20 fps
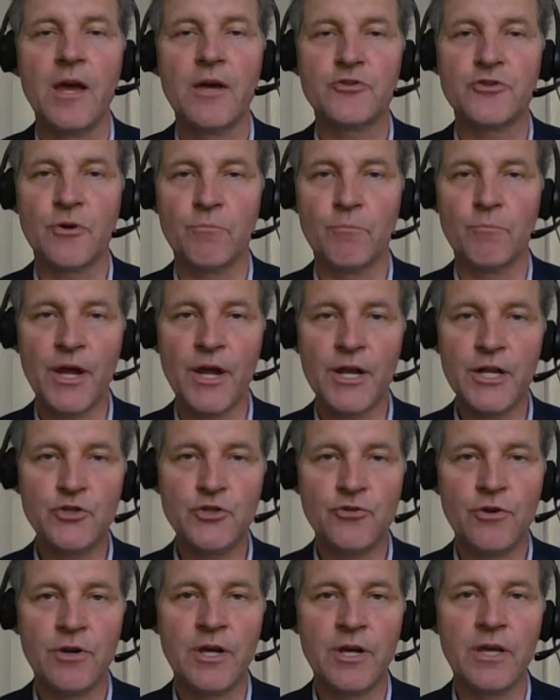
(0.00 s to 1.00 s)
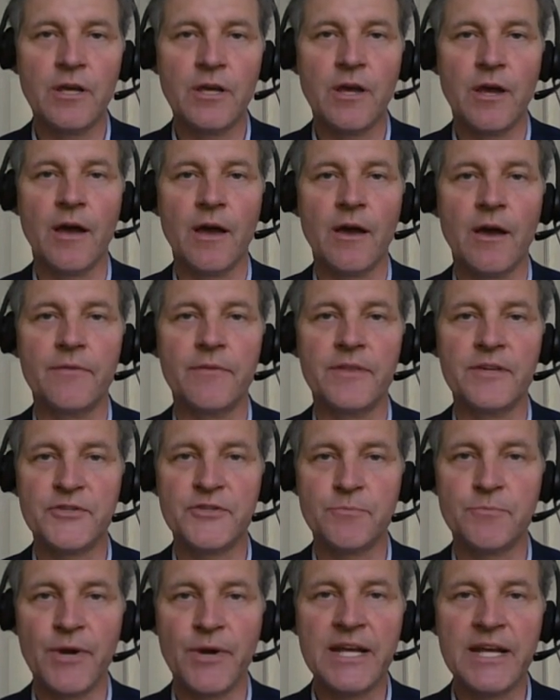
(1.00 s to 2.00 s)
So monitoring uh, the
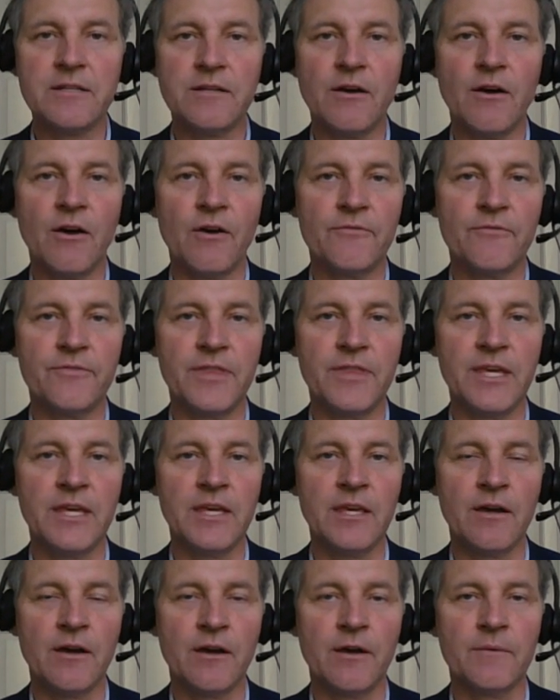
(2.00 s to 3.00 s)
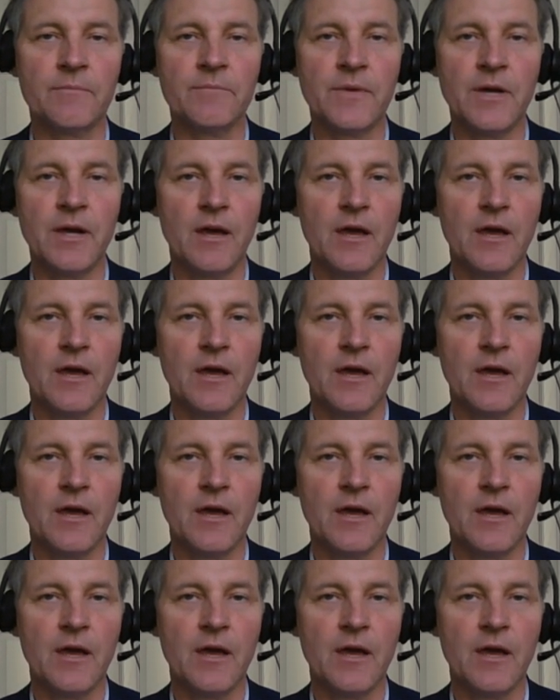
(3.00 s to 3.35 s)
spread of the um,